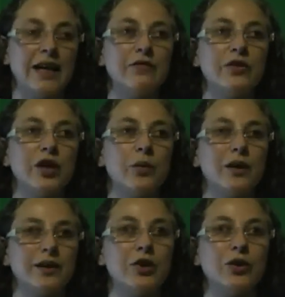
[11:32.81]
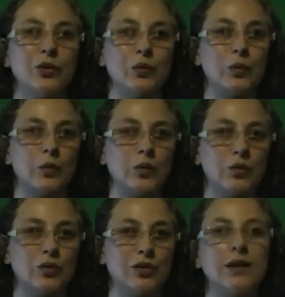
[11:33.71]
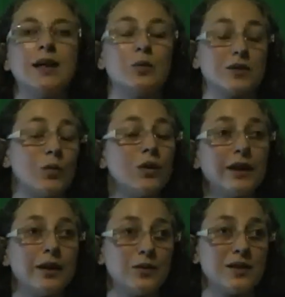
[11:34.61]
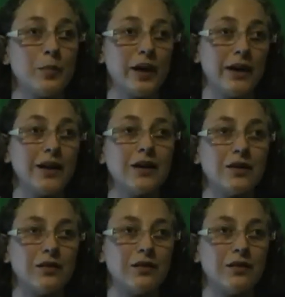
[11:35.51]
even though I knew that that wasn't why I was in pain.